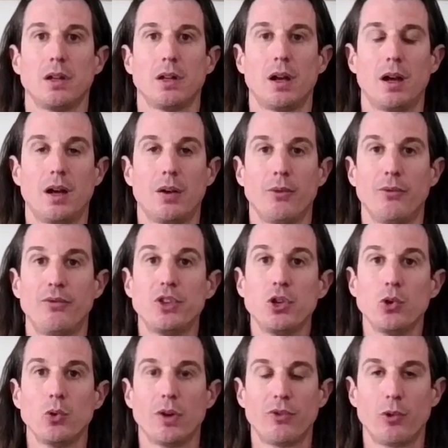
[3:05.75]
uh,
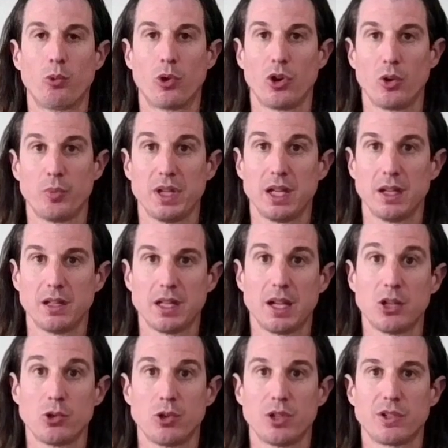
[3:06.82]
view of the world being
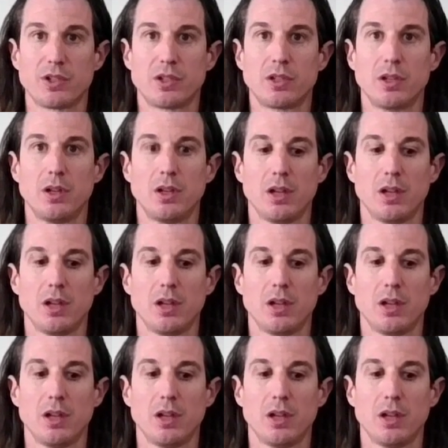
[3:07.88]
dangerous.